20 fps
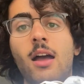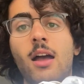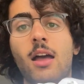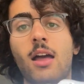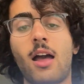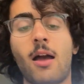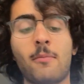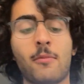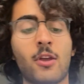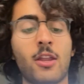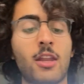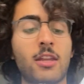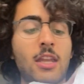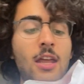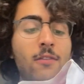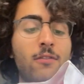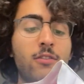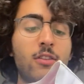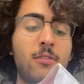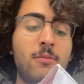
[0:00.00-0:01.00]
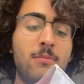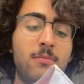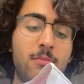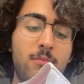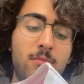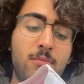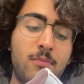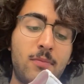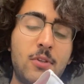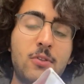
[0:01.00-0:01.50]
I'm gonna definitely
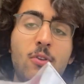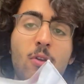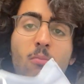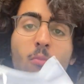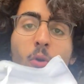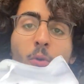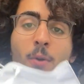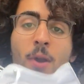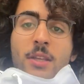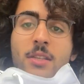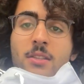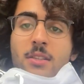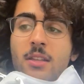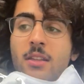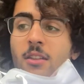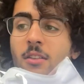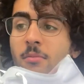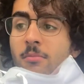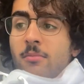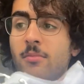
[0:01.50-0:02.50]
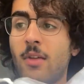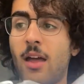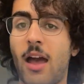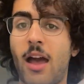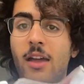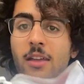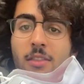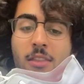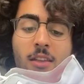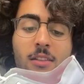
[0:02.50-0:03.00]
be doing more races in them.
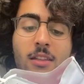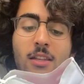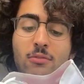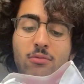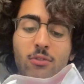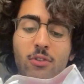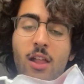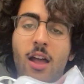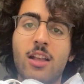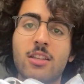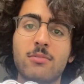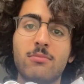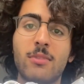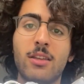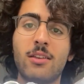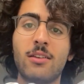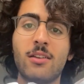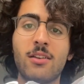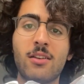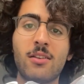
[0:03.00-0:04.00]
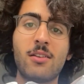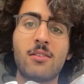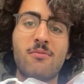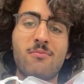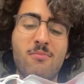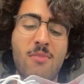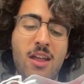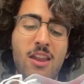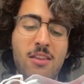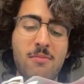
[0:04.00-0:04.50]
I think this will last me
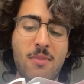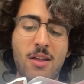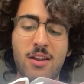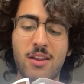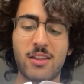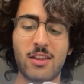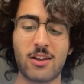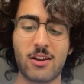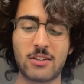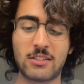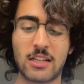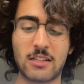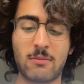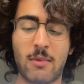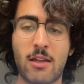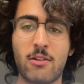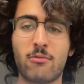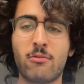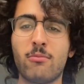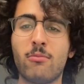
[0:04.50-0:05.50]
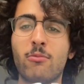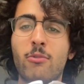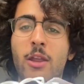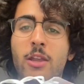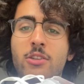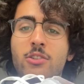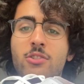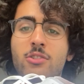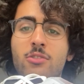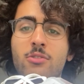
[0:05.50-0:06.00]
many, many years as my race
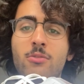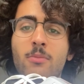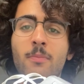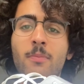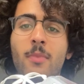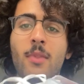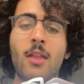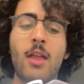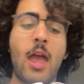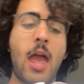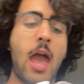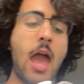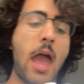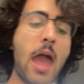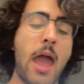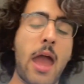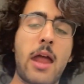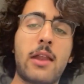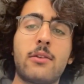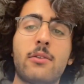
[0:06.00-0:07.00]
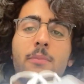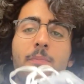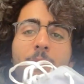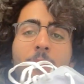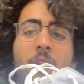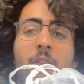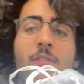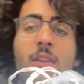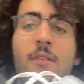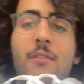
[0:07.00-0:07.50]
shoe. And
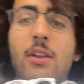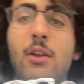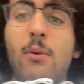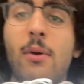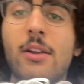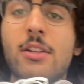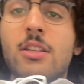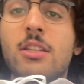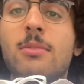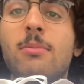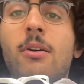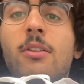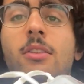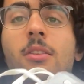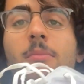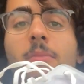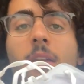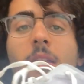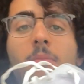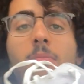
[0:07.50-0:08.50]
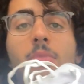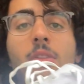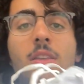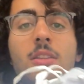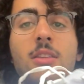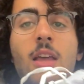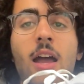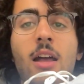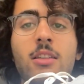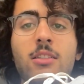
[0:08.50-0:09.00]
if you have any questions about them, then please
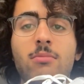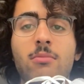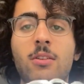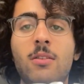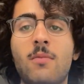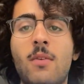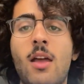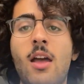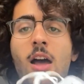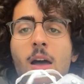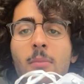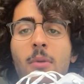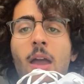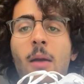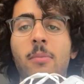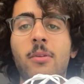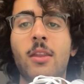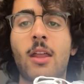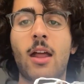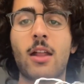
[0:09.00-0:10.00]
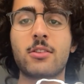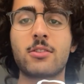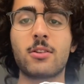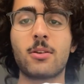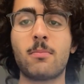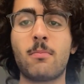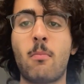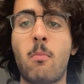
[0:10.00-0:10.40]
ask me. I'll be happy to answer.